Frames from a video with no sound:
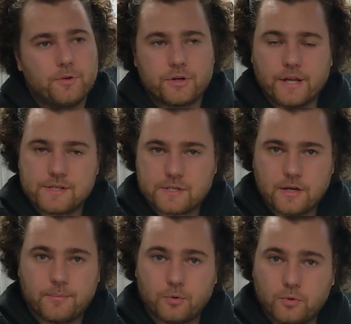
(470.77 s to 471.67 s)
You're going to
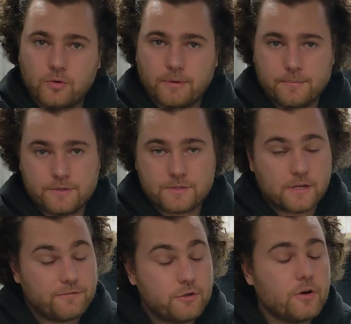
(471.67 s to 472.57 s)
set up Google My Business.
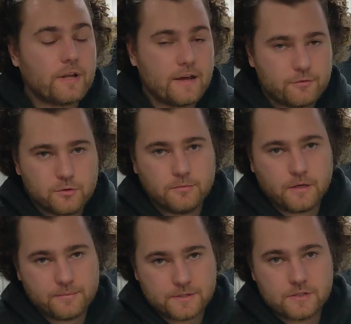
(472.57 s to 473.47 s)
If you don't have Google
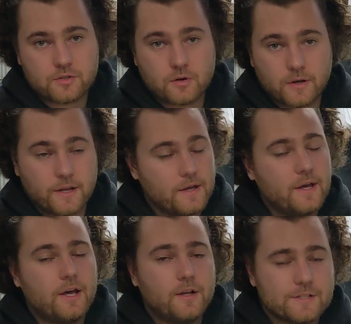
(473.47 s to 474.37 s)
My Business already,
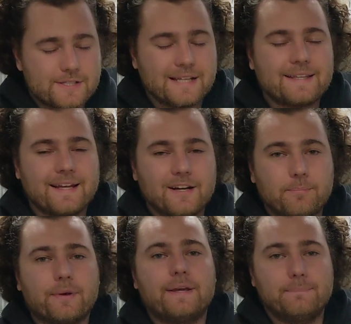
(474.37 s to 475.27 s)
set that
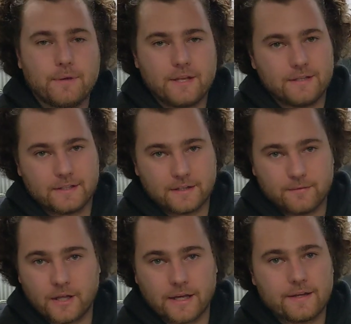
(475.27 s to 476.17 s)
up immediately.
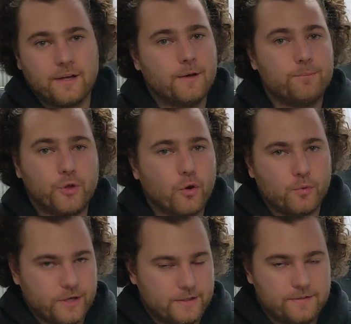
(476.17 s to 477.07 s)
Like,
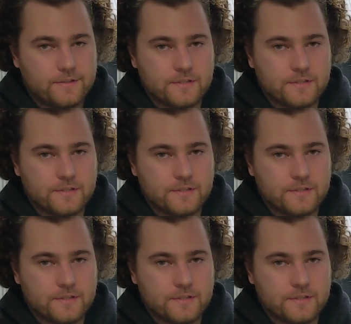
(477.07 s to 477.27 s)
don't wait.